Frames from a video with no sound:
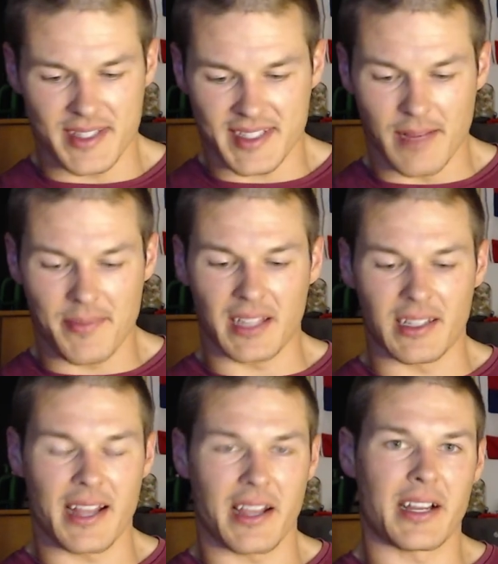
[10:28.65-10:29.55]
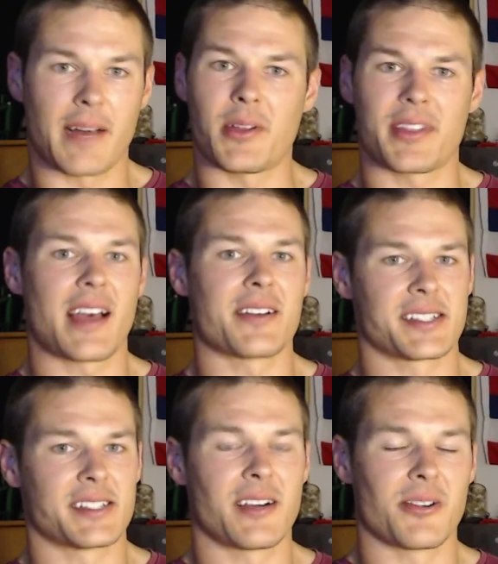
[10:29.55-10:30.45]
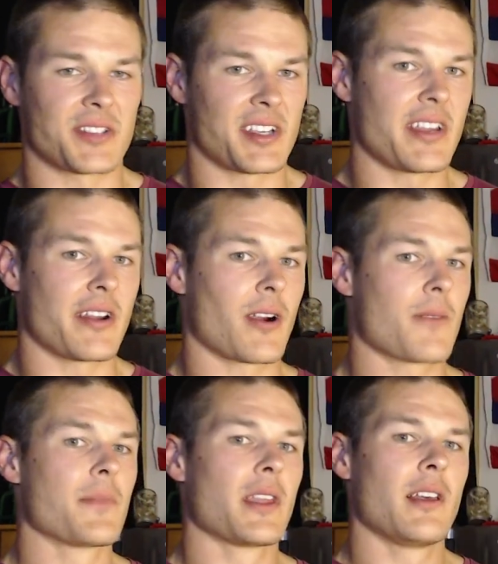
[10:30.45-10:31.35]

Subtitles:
It's something like a couple $1,000s a year.